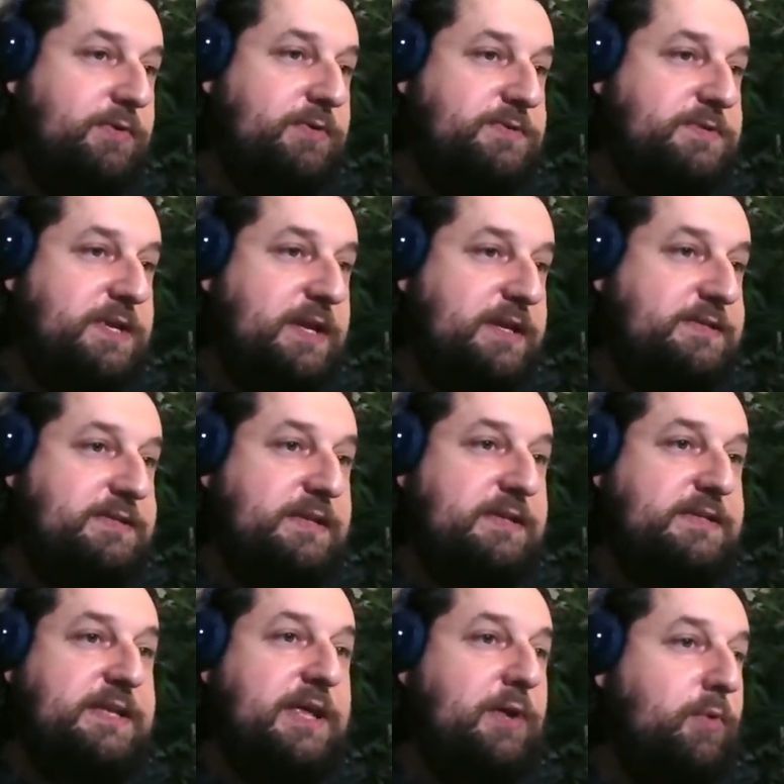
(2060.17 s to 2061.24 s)
that your uncle
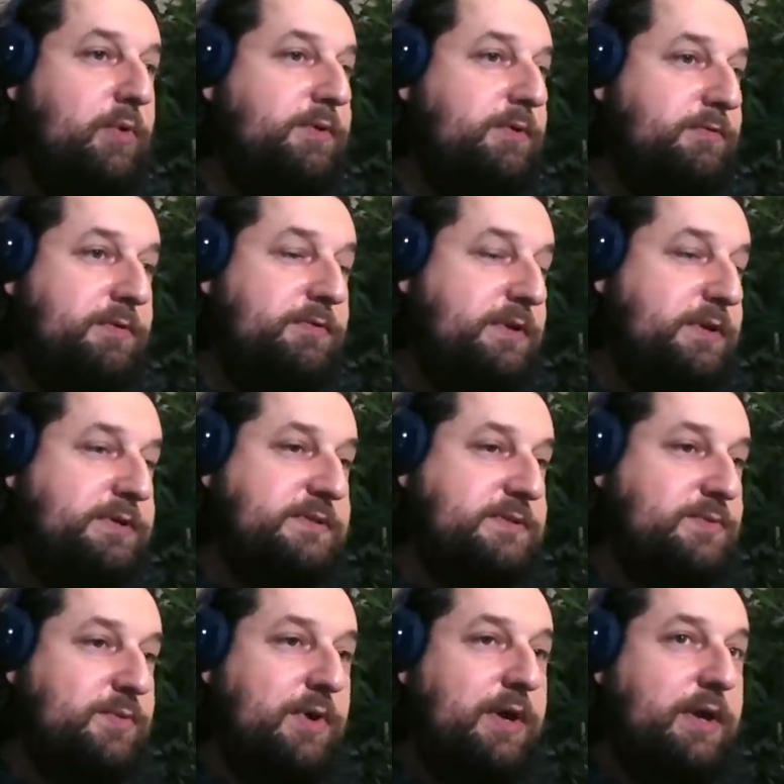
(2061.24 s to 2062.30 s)
says and is that one of
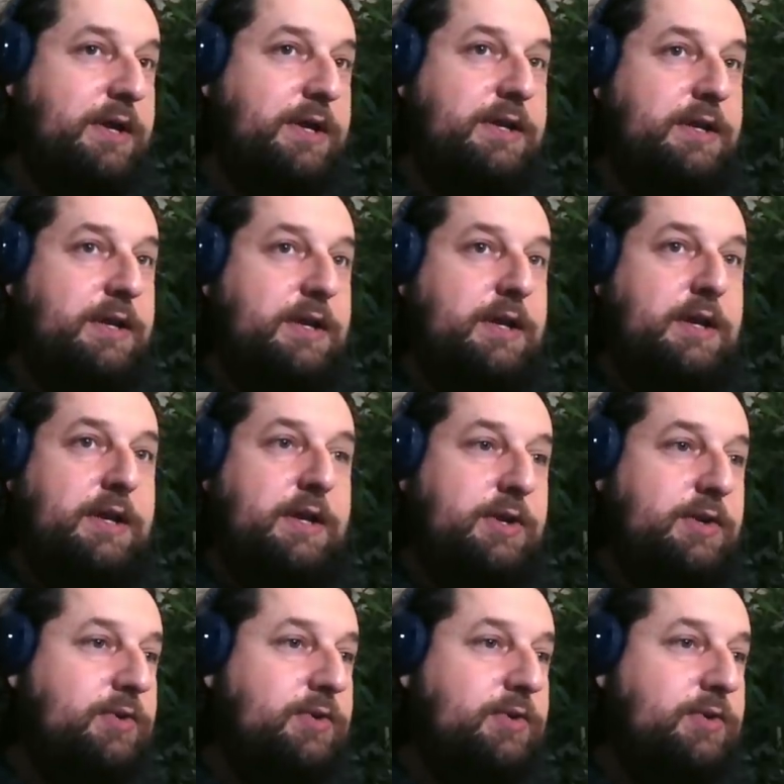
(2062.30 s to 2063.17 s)
the reasons why